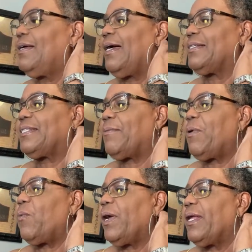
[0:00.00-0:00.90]
I said I'm going
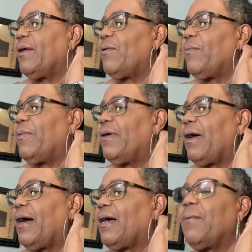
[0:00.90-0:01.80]
to wait on
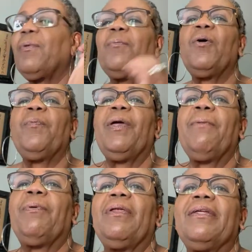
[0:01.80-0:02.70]
a couple more
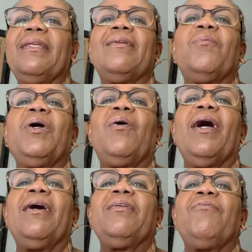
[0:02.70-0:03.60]
people and we're going to
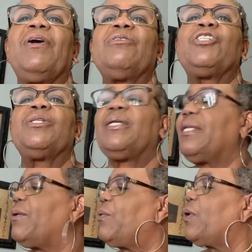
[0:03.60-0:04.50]
have devotion and
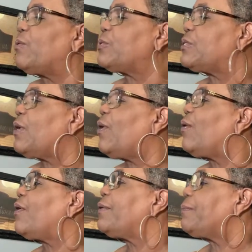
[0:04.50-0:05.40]
then we're going to
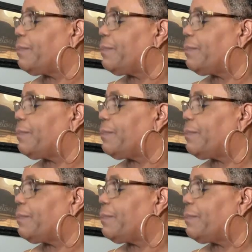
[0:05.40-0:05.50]
start